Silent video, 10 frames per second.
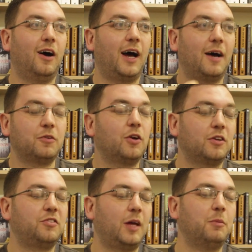haven't got
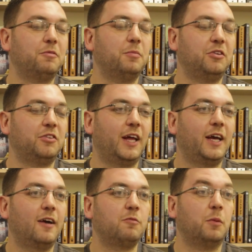the same information they
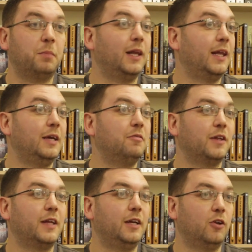have but believe
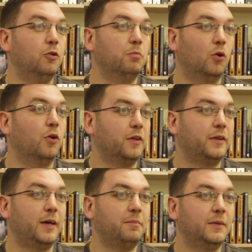that they know more
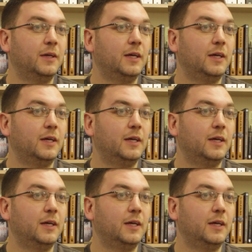than them.